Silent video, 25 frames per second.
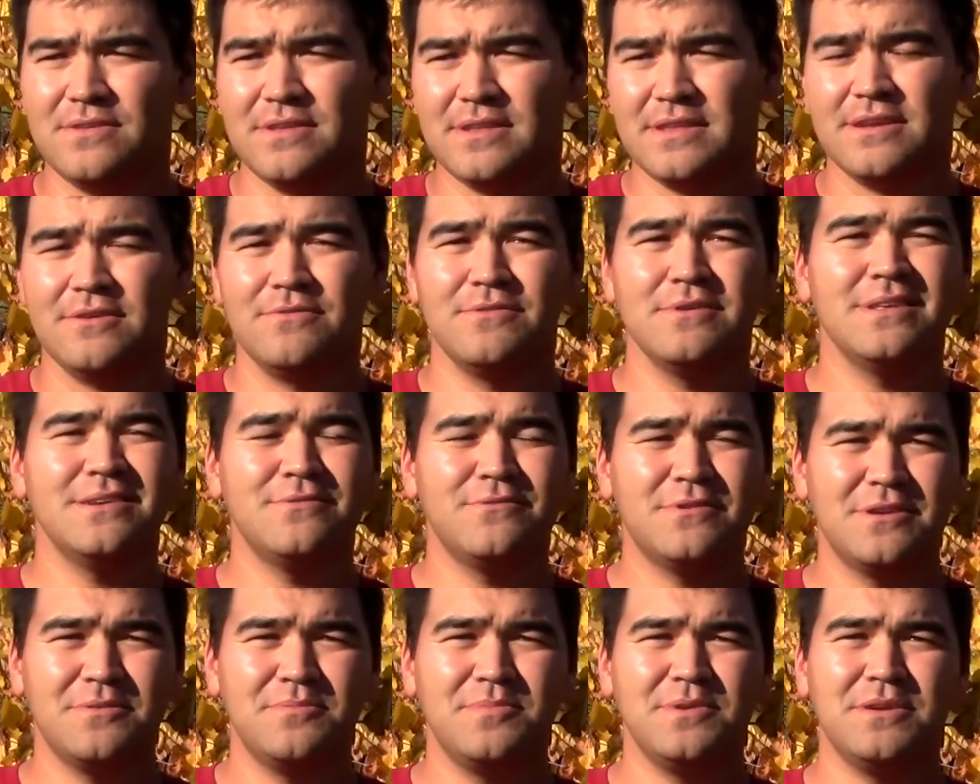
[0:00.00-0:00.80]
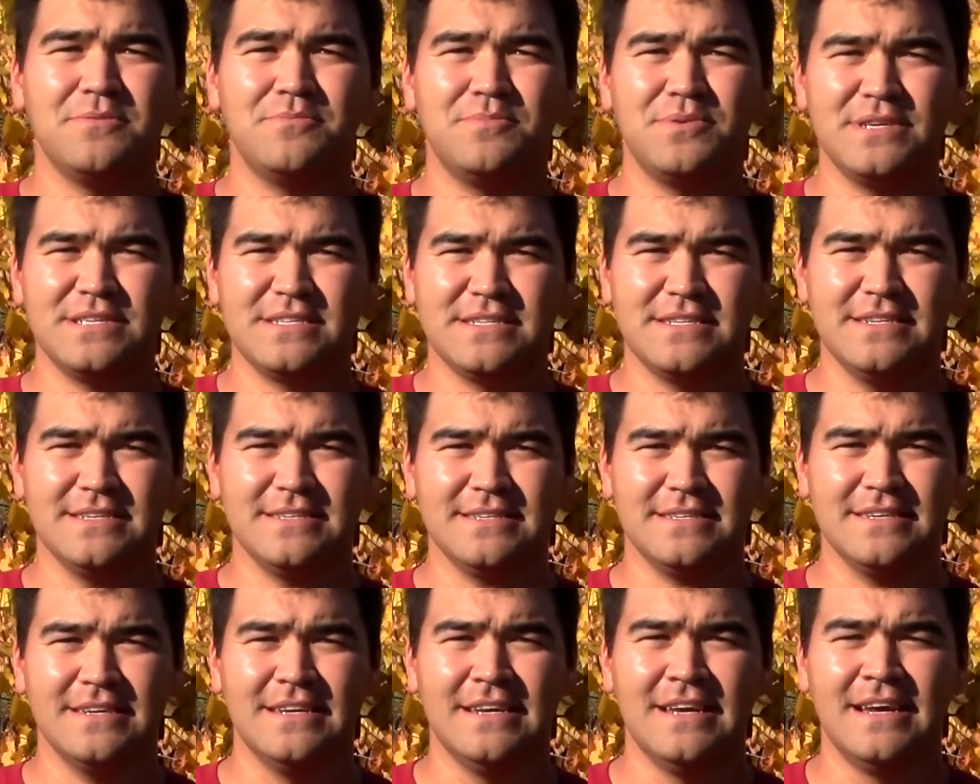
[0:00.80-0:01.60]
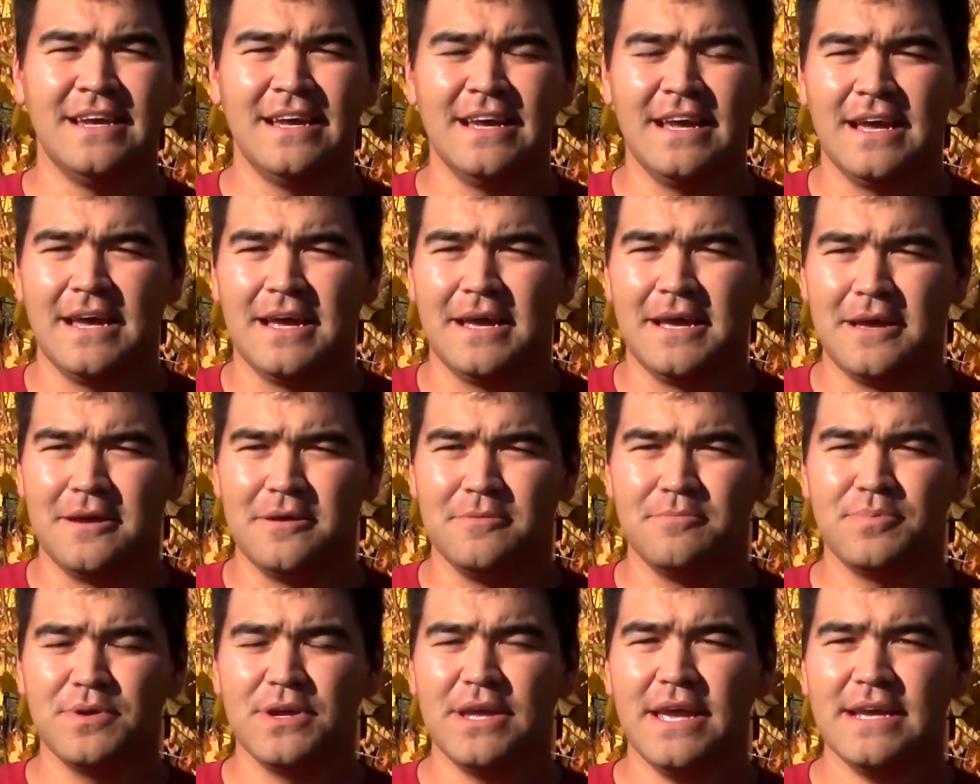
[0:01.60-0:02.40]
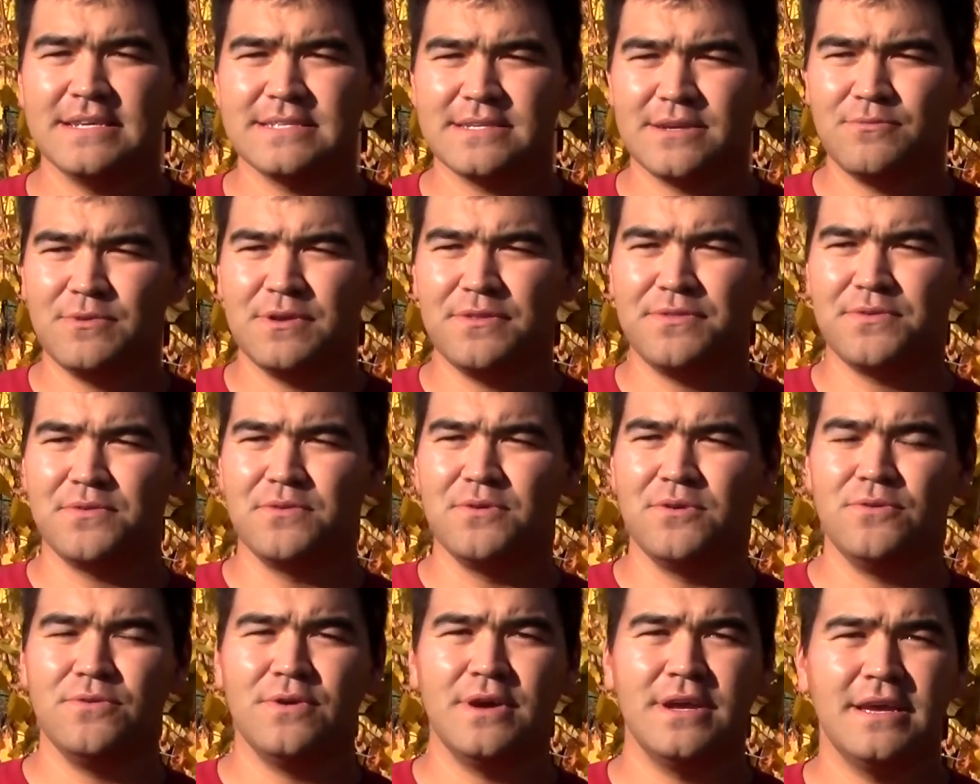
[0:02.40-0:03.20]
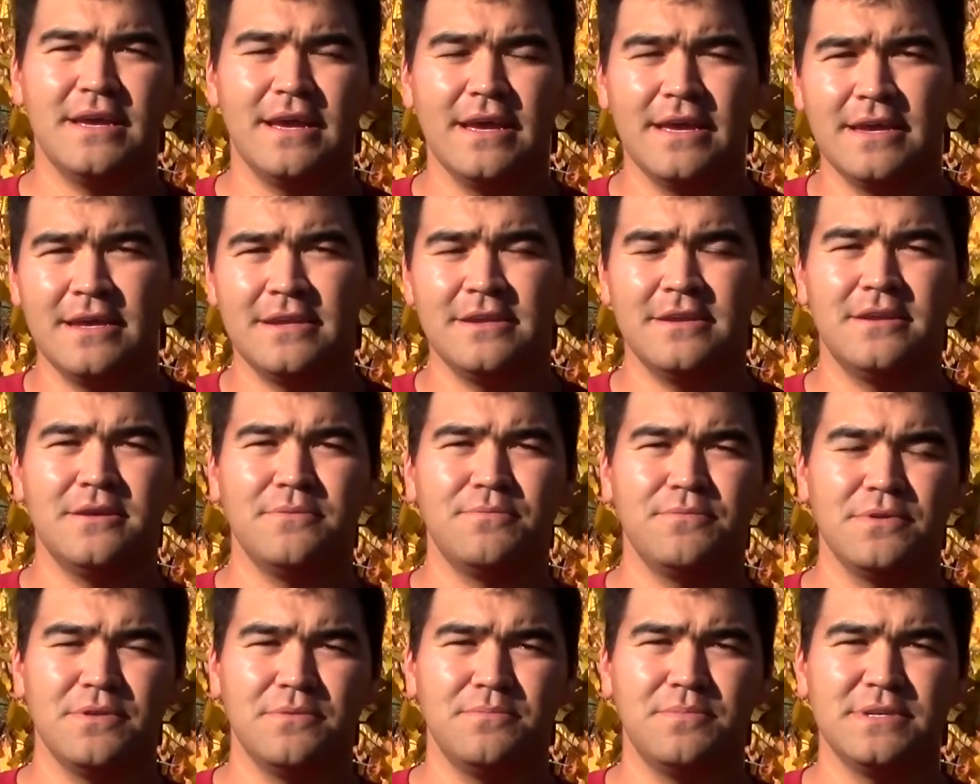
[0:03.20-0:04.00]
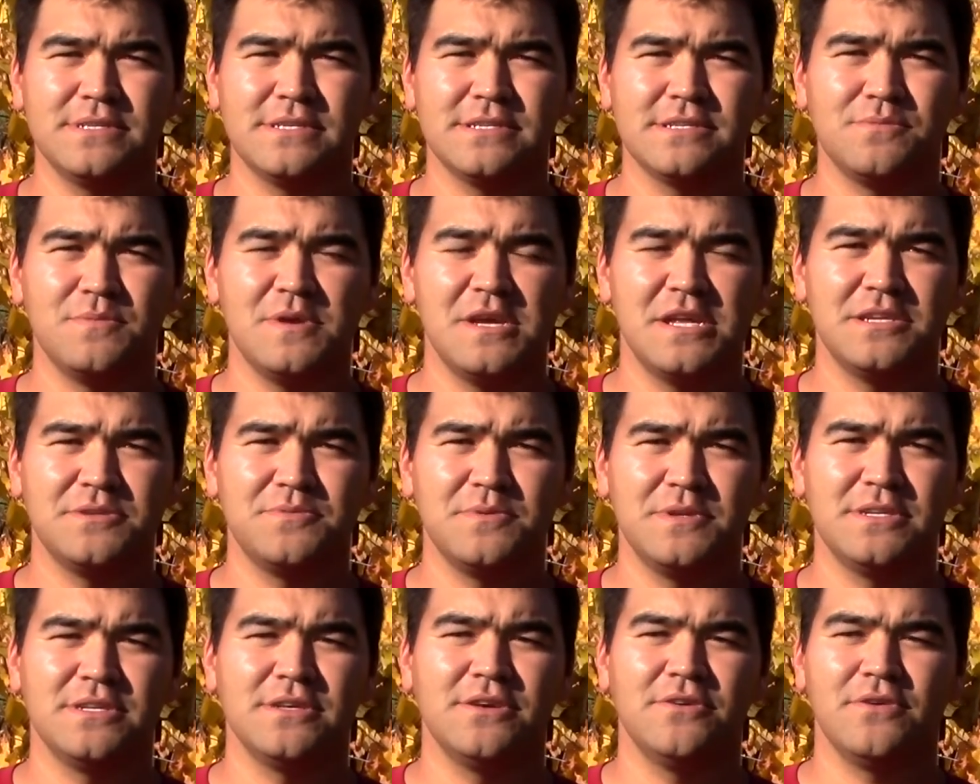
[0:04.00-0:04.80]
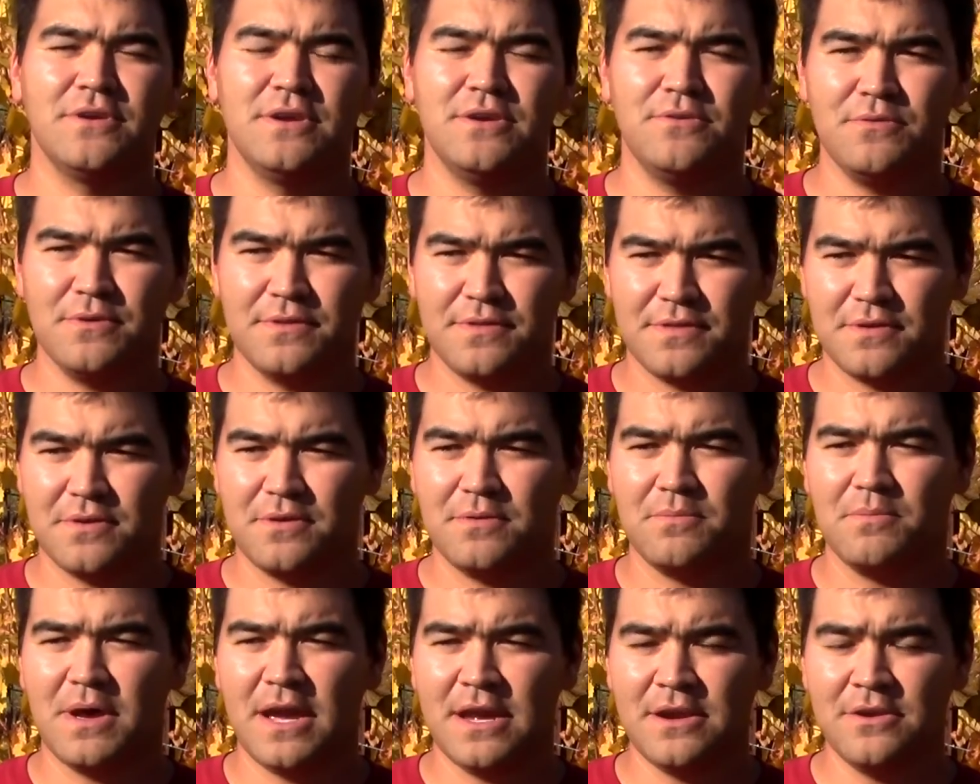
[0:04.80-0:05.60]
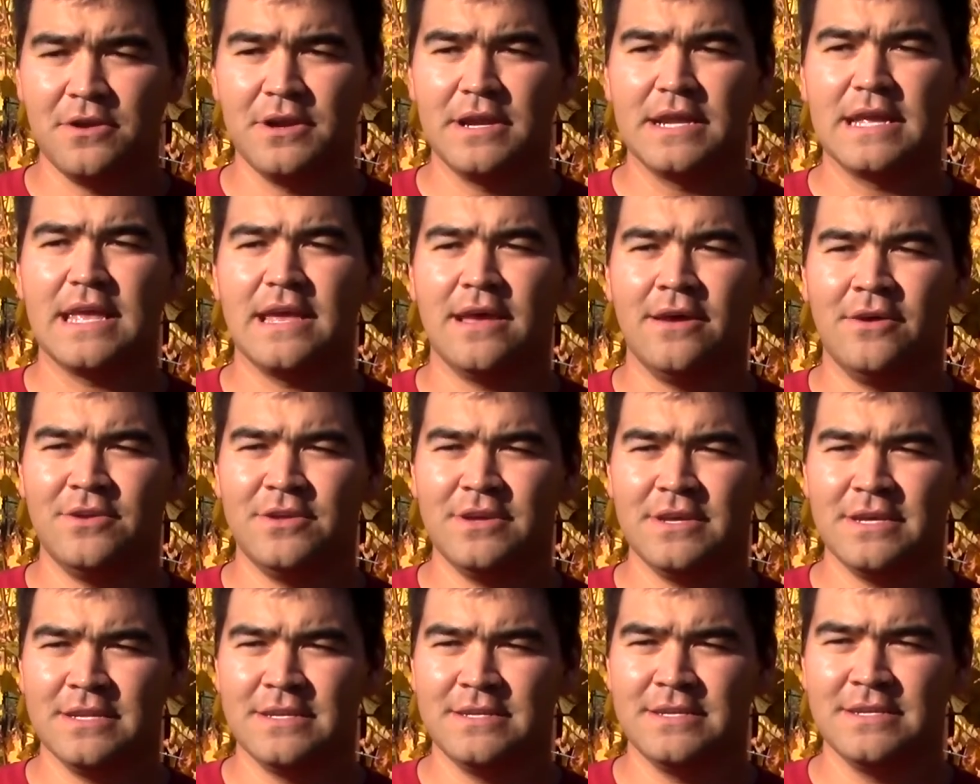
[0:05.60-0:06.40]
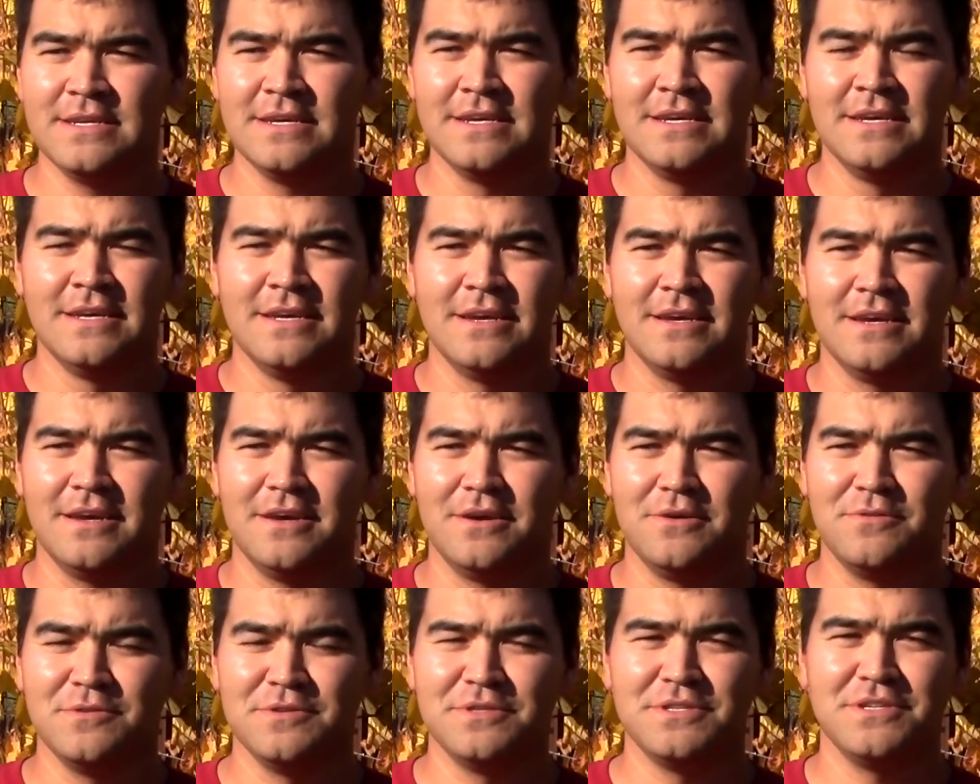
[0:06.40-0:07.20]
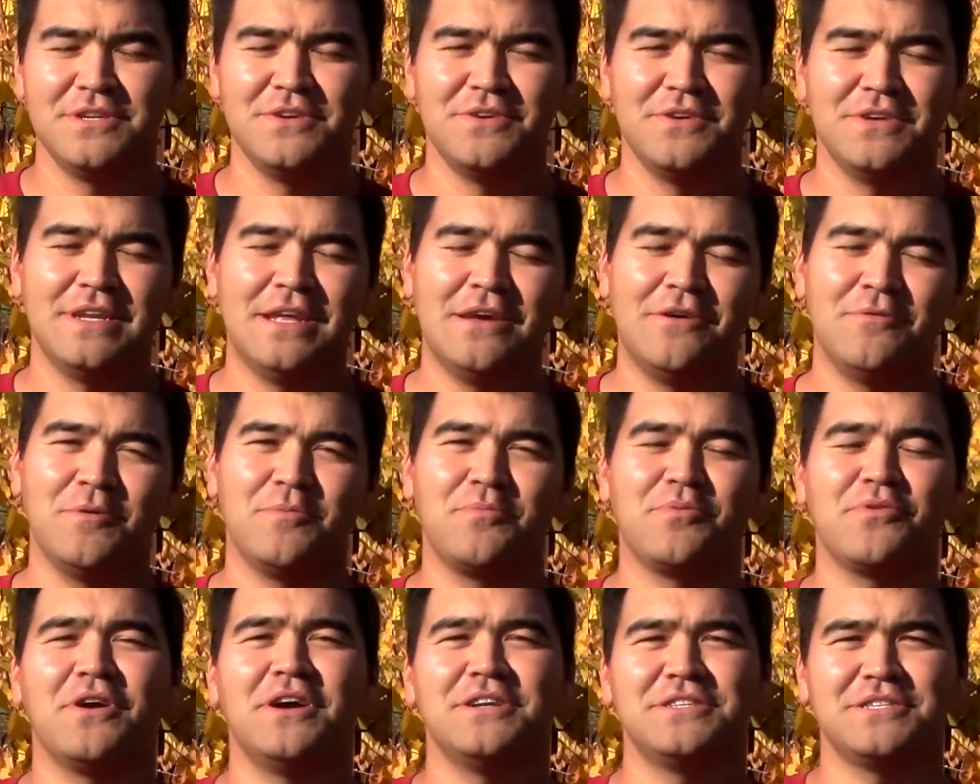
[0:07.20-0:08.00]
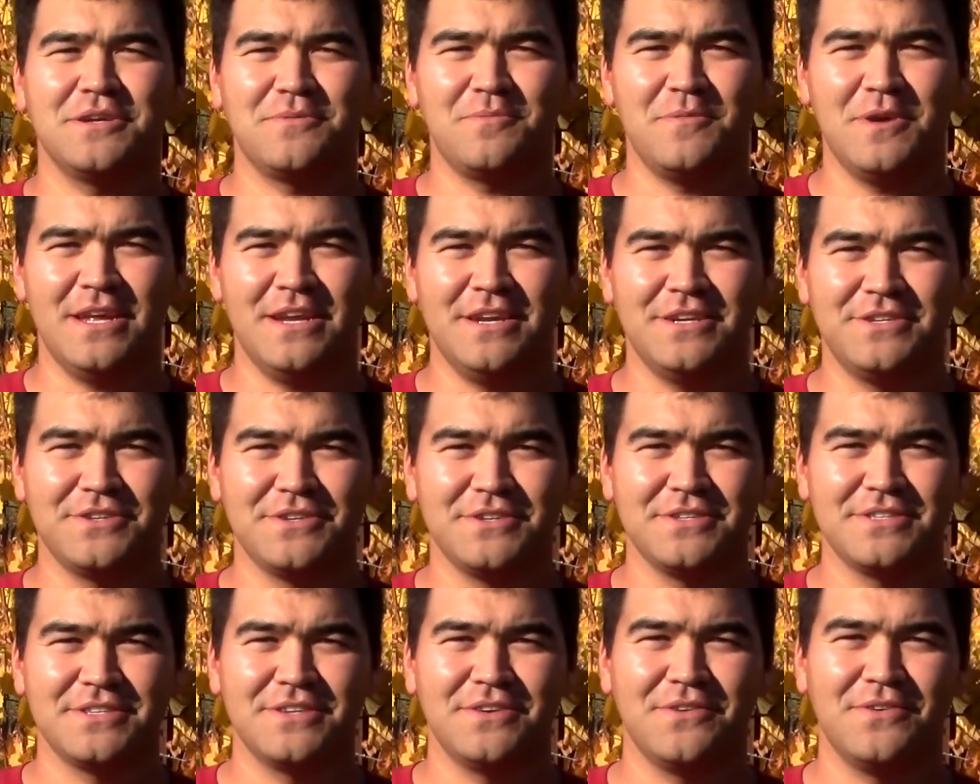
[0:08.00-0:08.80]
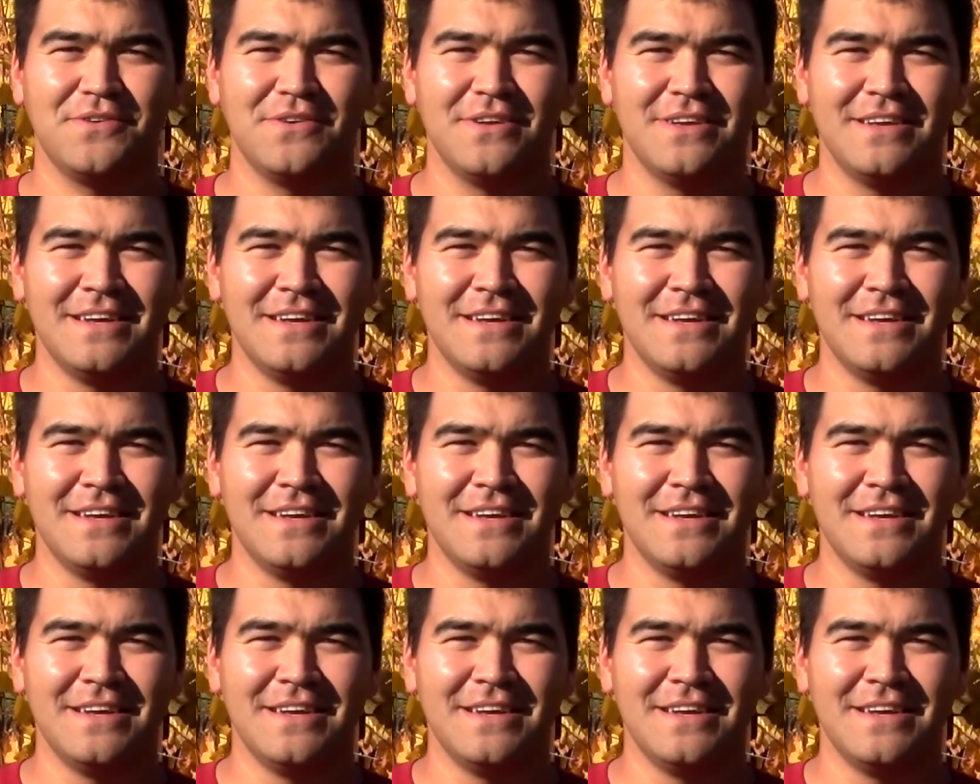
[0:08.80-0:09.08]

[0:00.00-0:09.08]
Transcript: that they really want to be in business. But as I went through, I ended up with a business management degree with a minor in accounting, and wouldn't you know it, now I'm a project manager. So